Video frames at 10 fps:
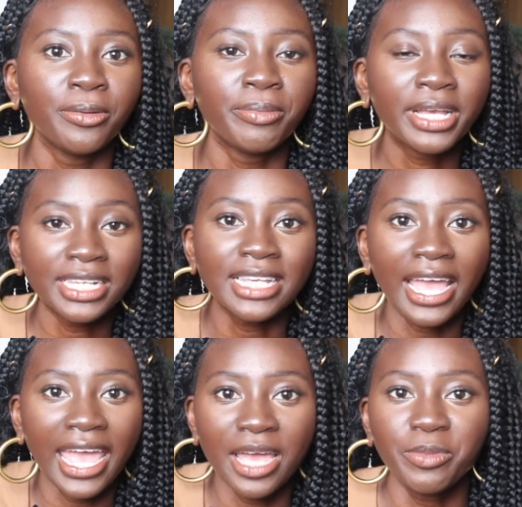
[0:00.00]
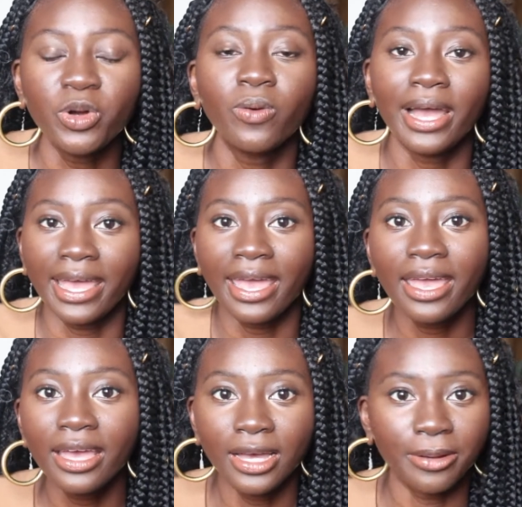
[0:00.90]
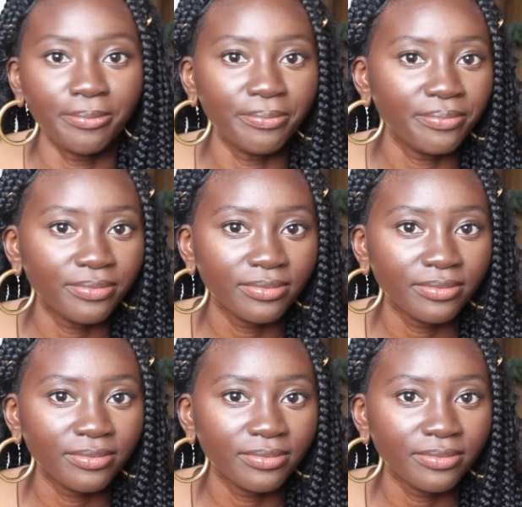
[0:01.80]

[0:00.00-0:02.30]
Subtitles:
because I am who I am.